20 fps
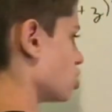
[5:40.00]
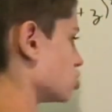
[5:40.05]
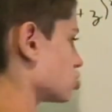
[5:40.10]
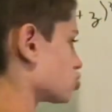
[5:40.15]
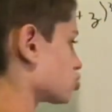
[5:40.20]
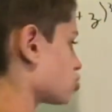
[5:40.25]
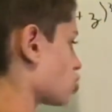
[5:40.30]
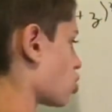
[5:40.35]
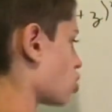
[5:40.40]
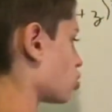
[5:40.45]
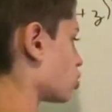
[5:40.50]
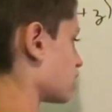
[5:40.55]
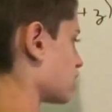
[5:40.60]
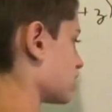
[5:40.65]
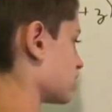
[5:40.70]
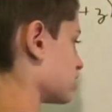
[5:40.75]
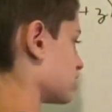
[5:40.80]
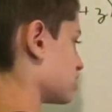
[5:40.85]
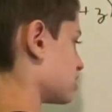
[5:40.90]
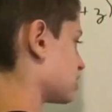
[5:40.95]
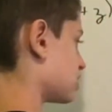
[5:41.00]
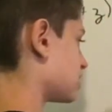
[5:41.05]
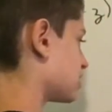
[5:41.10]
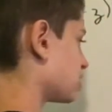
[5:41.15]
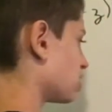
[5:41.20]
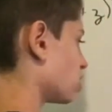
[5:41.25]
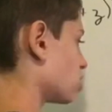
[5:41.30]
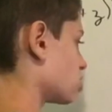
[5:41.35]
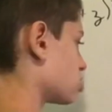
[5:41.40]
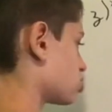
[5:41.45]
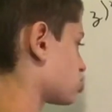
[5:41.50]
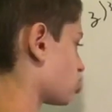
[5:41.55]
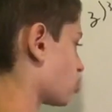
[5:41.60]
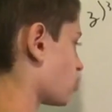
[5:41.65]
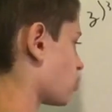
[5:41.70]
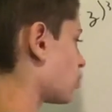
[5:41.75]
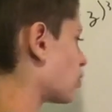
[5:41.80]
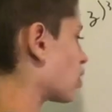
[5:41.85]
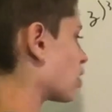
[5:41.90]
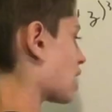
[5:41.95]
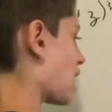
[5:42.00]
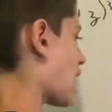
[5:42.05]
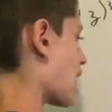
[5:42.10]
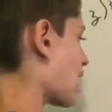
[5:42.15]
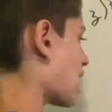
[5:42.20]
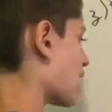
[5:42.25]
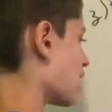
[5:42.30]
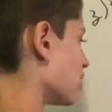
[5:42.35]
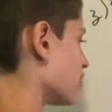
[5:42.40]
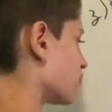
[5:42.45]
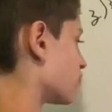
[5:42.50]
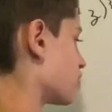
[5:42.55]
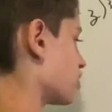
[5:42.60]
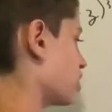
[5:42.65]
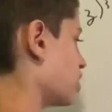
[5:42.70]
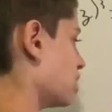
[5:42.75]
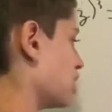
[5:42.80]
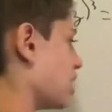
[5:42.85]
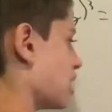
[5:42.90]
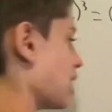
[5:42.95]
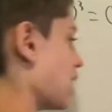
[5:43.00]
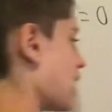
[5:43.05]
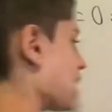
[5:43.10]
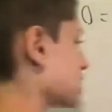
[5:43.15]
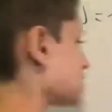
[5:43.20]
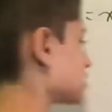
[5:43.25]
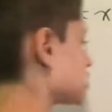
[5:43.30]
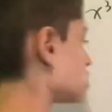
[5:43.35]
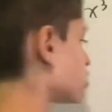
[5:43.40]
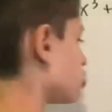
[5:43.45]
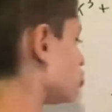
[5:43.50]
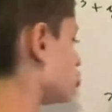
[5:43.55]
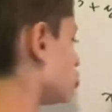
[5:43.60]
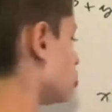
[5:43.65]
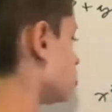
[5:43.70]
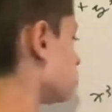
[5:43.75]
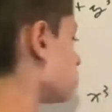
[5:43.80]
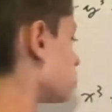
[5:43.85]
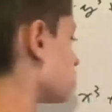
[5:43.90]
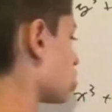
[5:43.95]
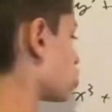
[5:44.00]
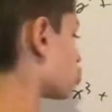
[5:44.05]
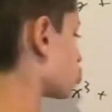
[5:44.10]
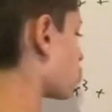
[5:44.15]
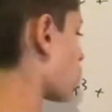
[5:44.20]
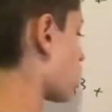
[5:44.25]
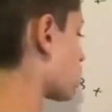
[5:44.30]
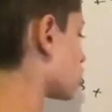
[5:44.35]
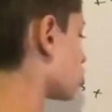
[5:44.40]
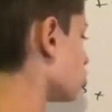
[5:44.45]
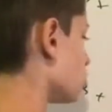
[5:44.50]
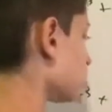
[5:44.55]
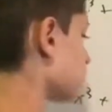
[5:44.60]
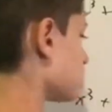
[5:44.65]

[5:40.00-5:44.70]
So here, so we will have x cubed plus y cubed